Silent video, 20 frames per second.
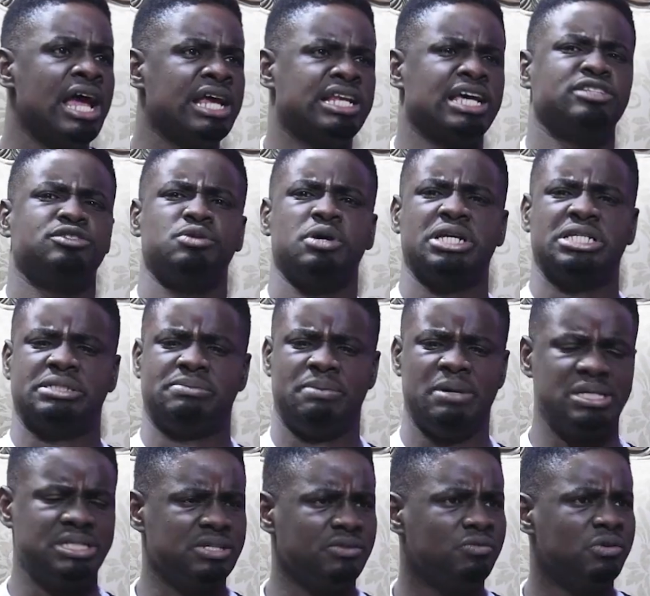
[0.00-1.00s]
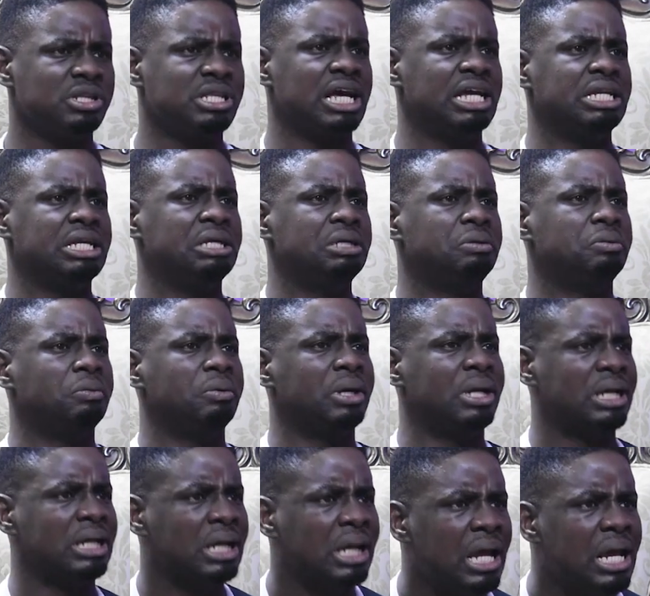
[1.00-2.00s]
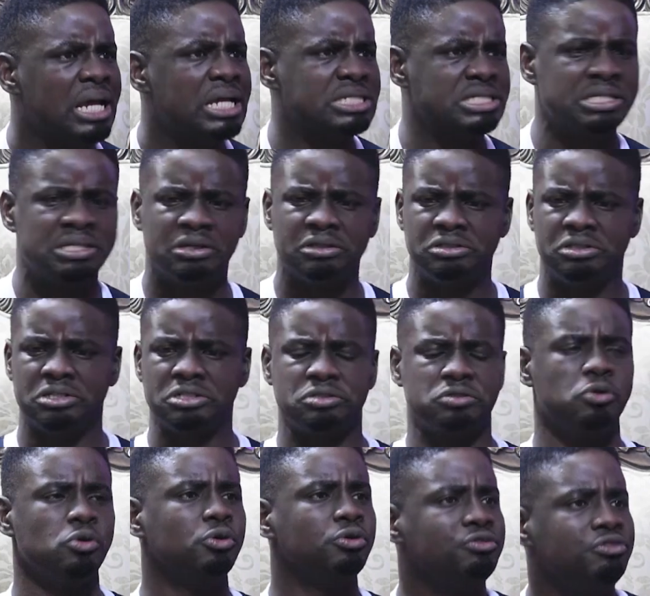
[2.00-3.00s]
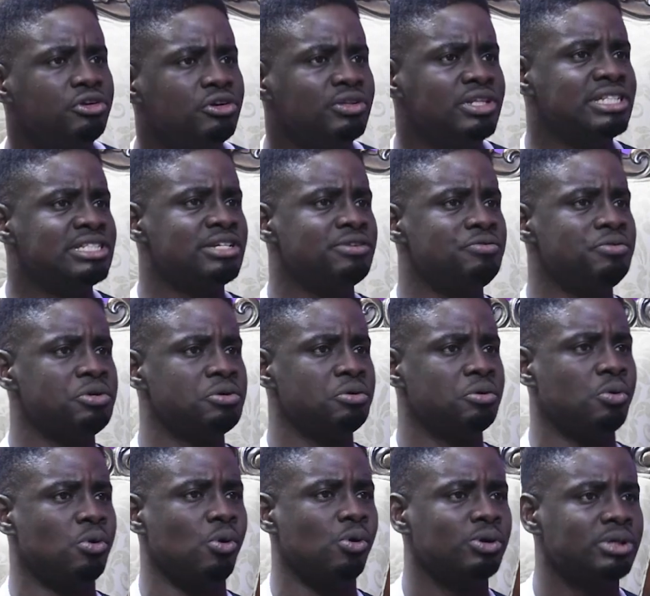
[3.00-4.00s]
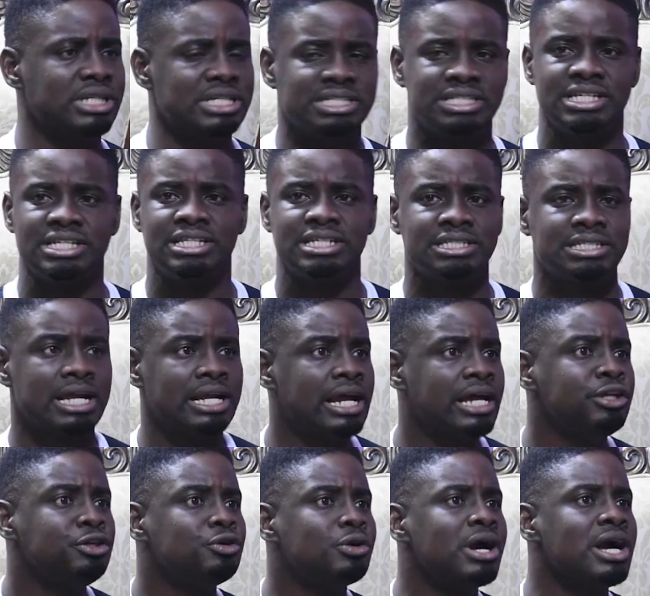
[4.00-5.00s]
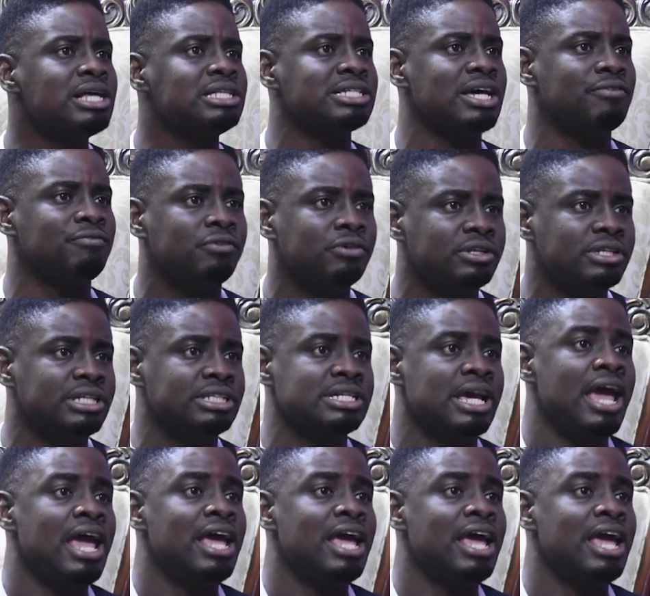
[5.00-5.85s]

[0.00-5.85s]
That's too expensive. What are they mm-hmm. doing? Mm. Is it not just gold-filled? Is it real gold? Is it this and that? You can't afford it.